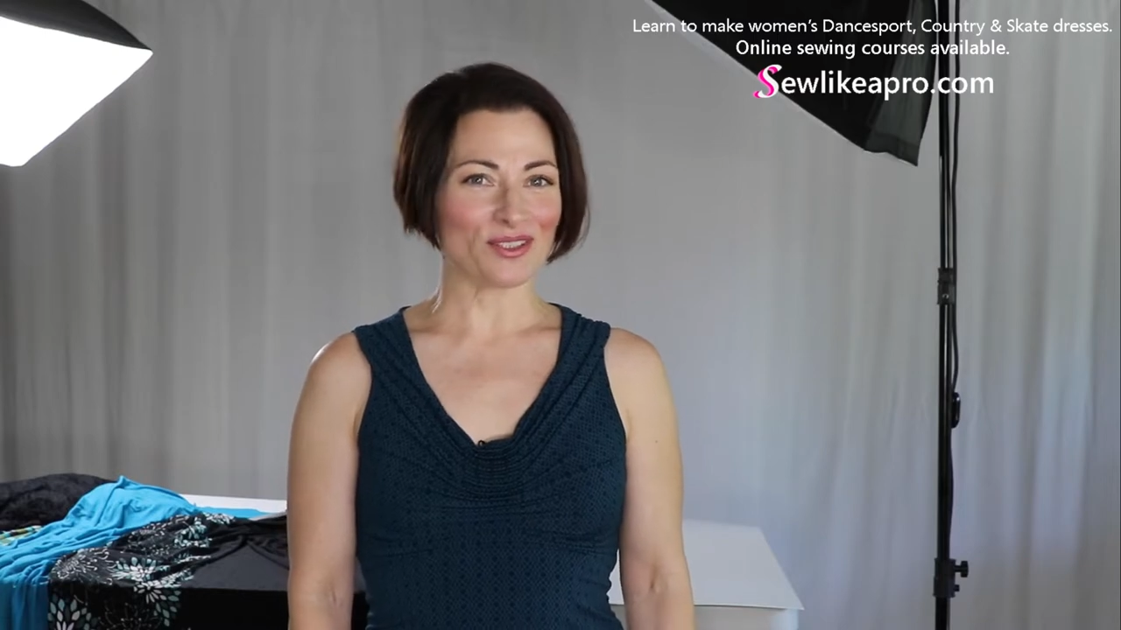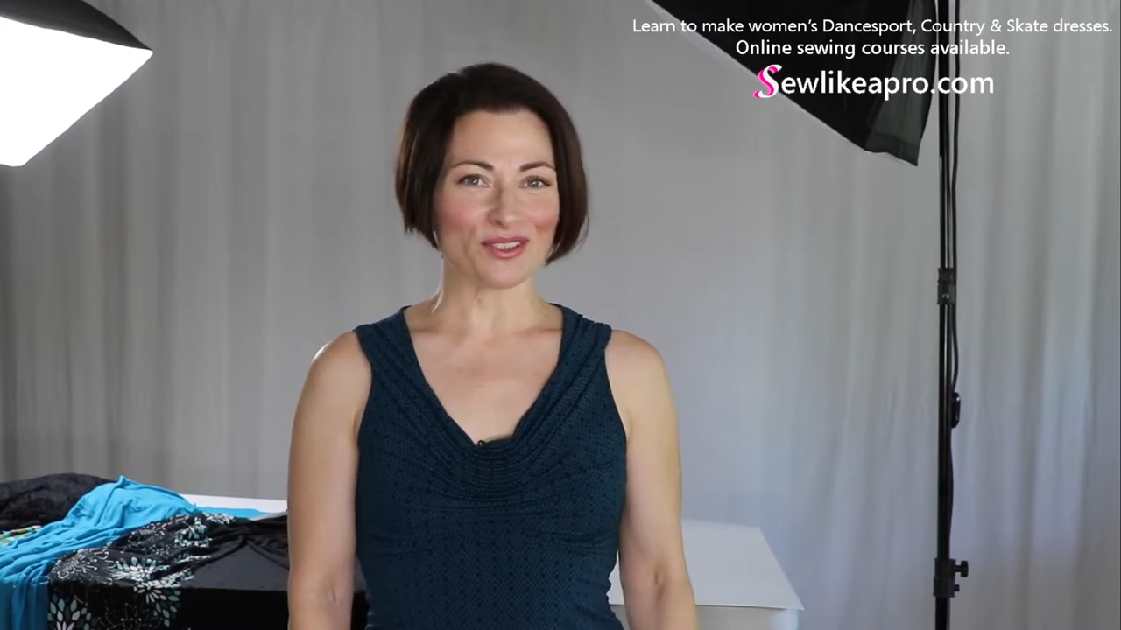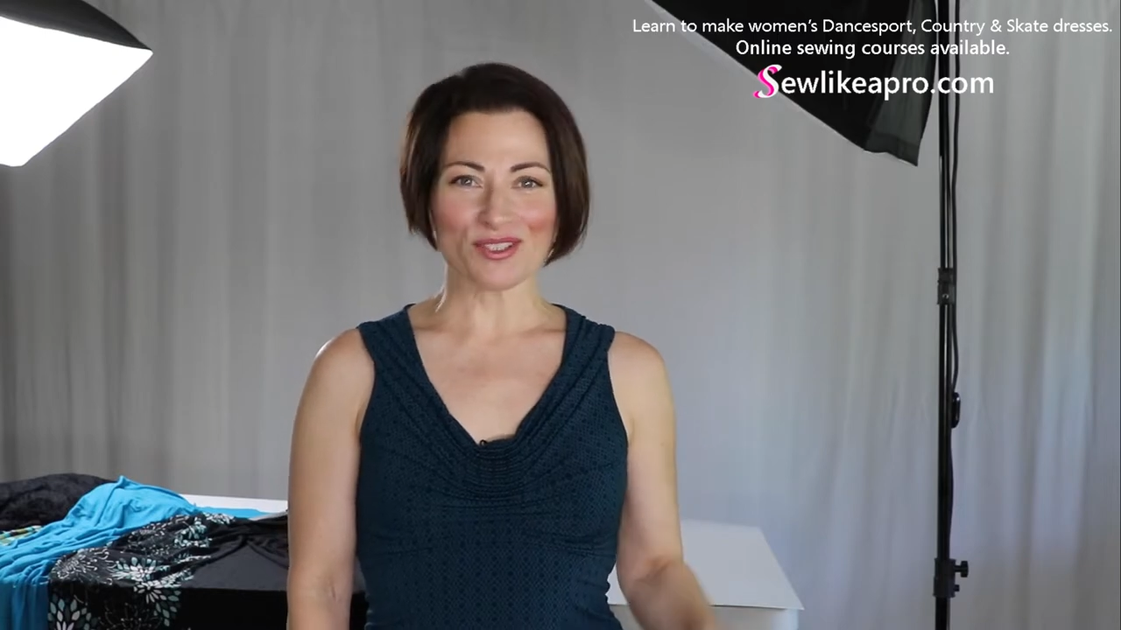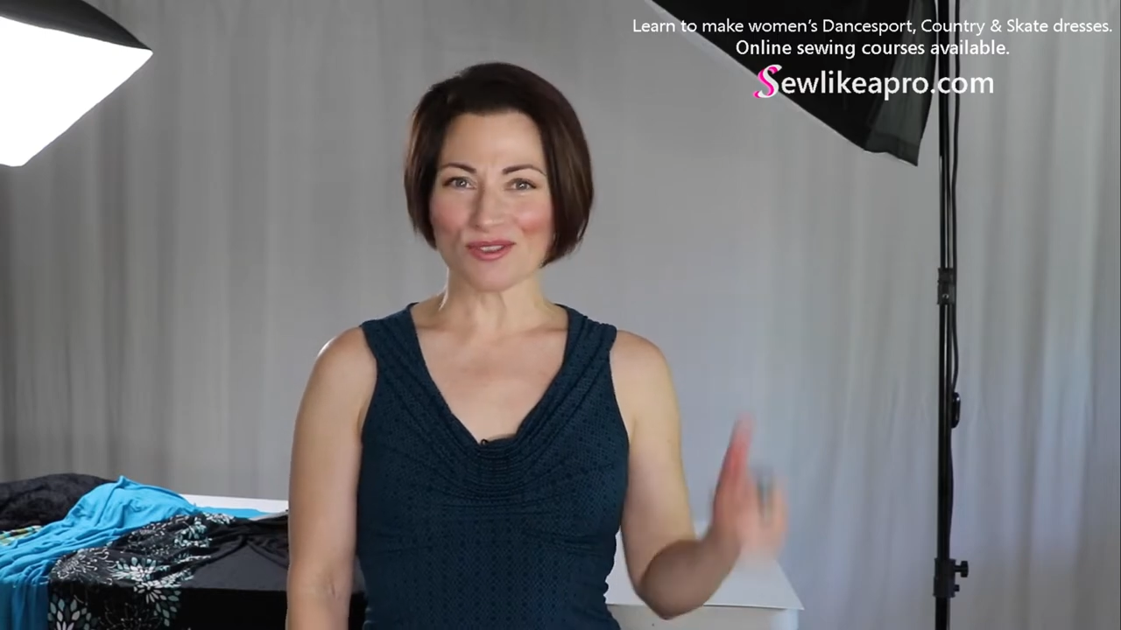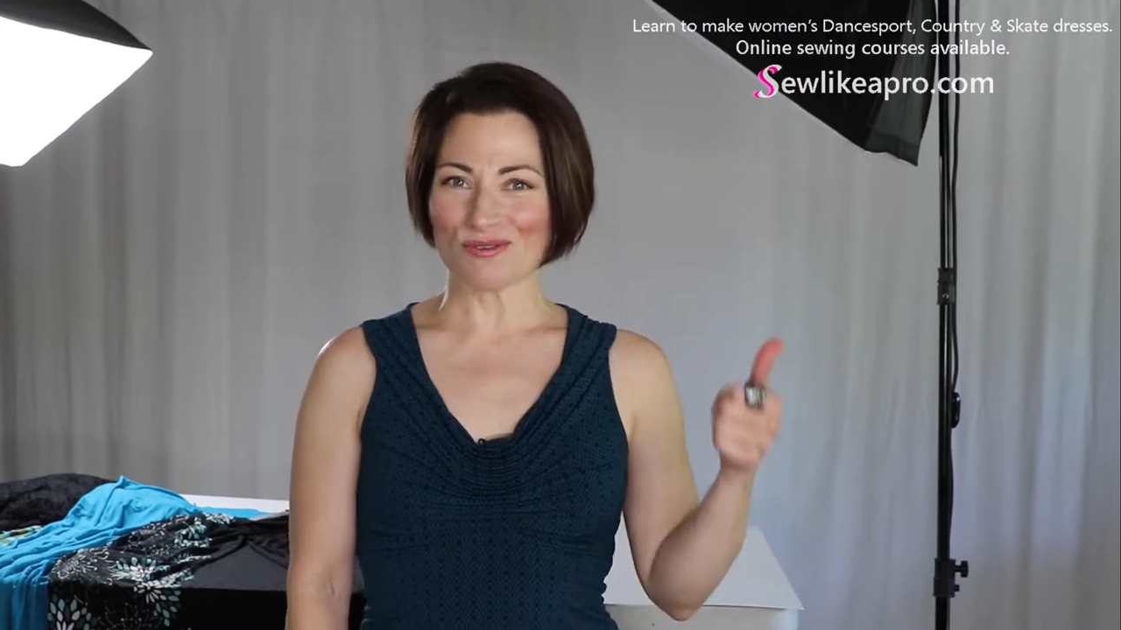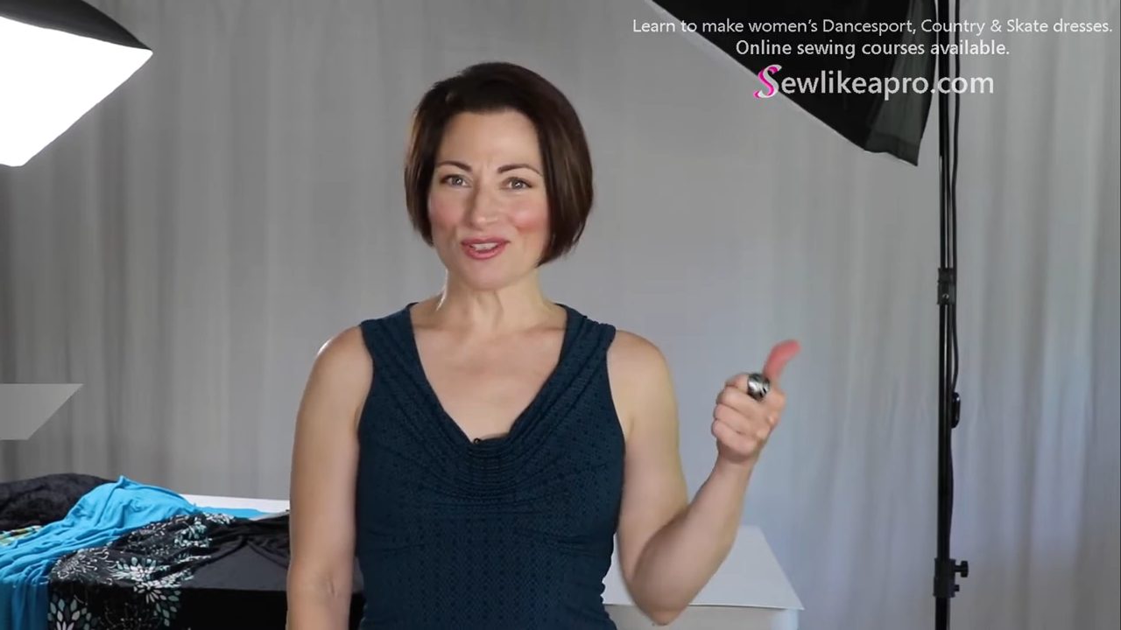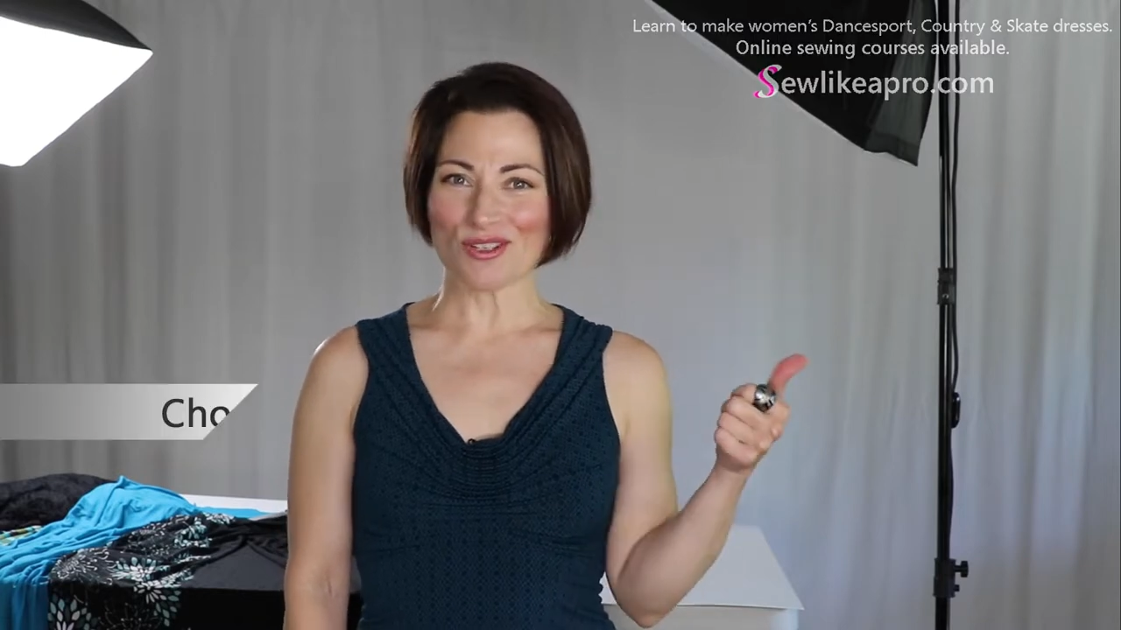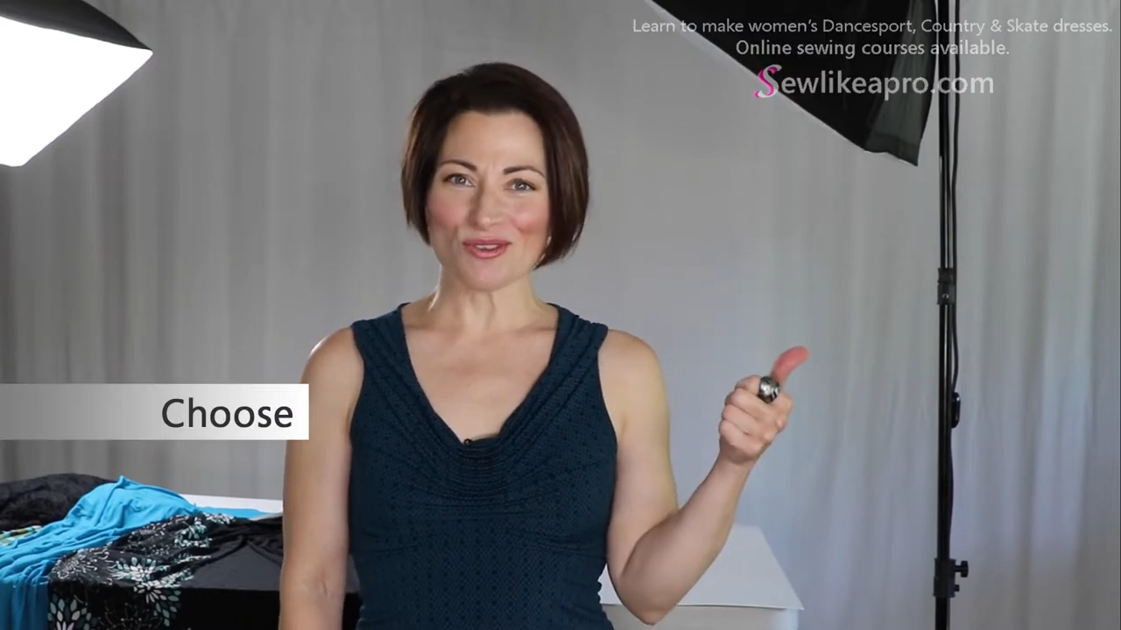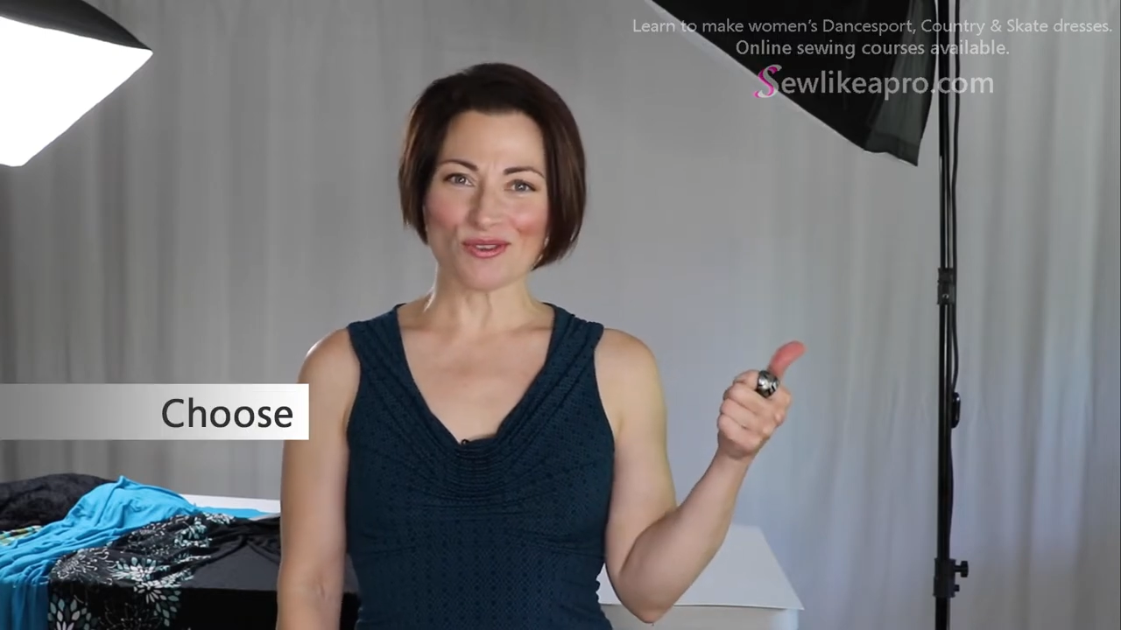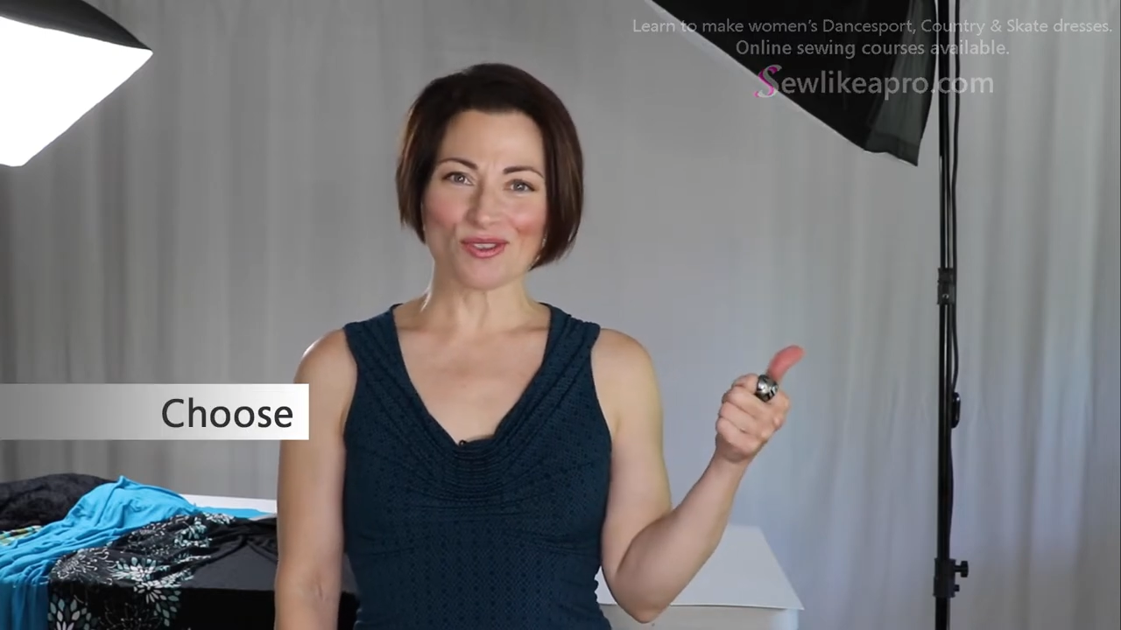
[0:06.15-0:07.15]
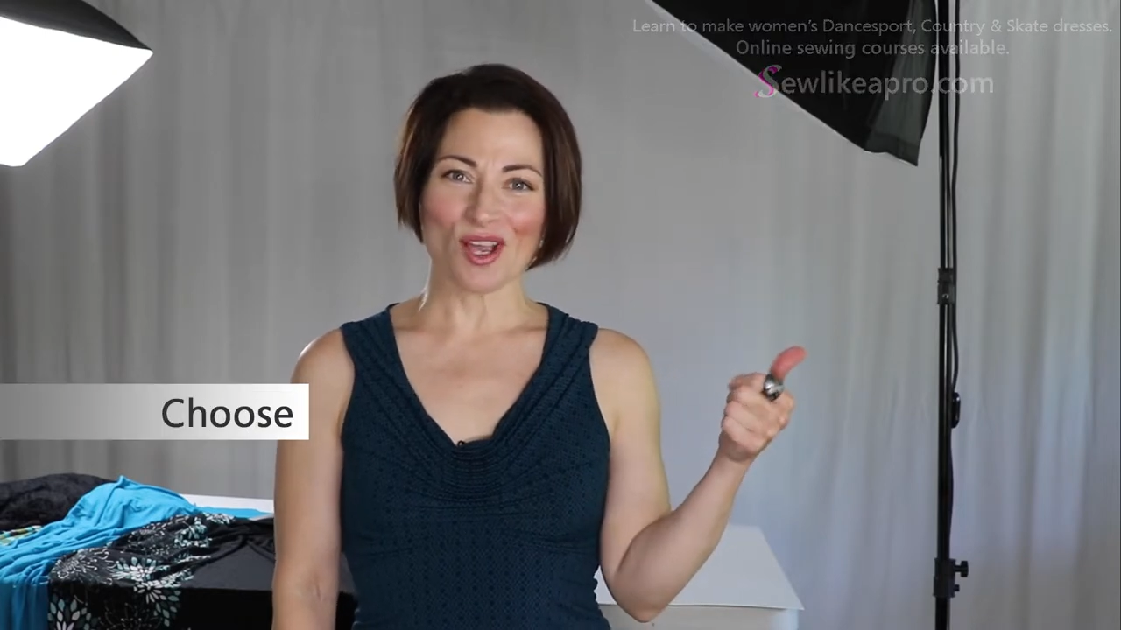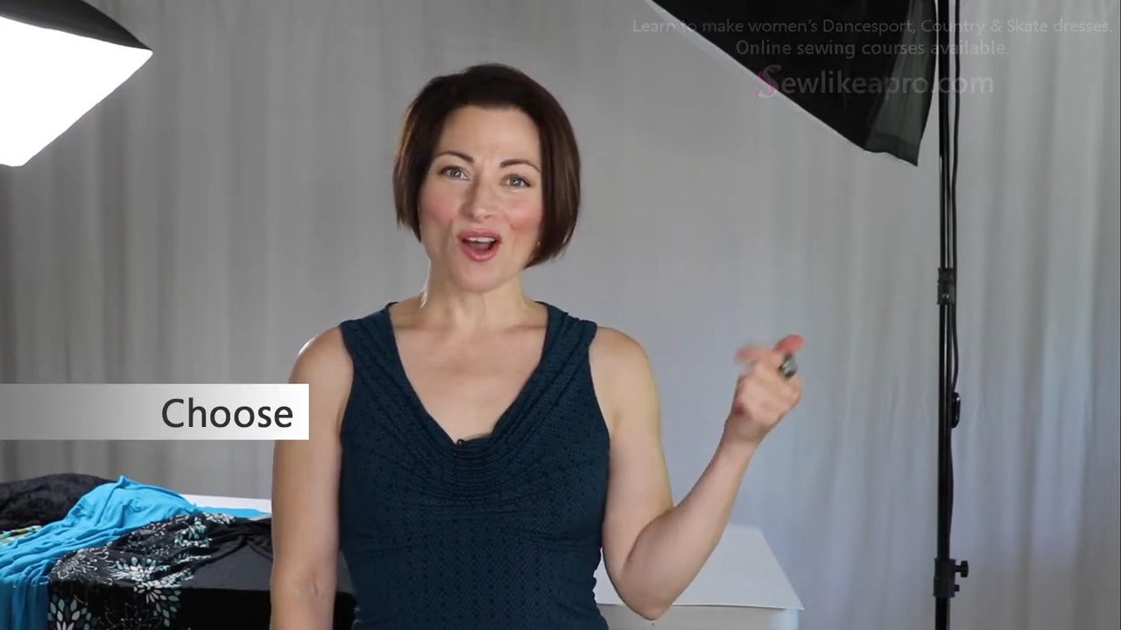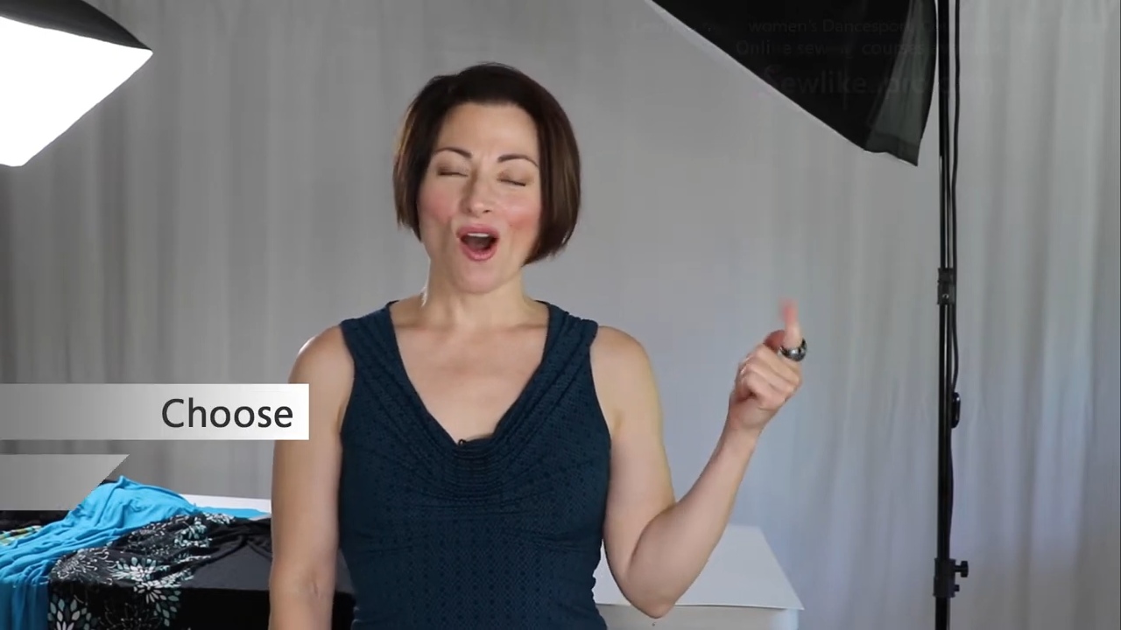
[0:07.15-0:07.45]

learn to choose,